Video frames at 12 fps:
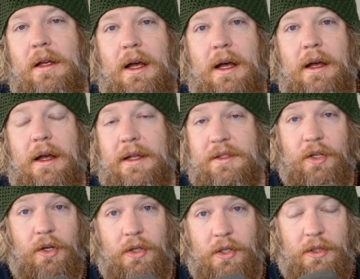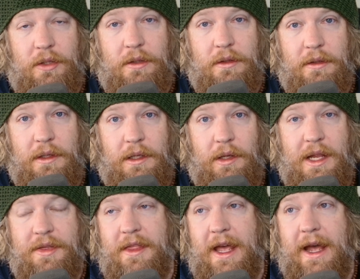uh, as a girl
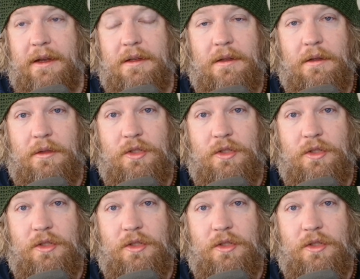in that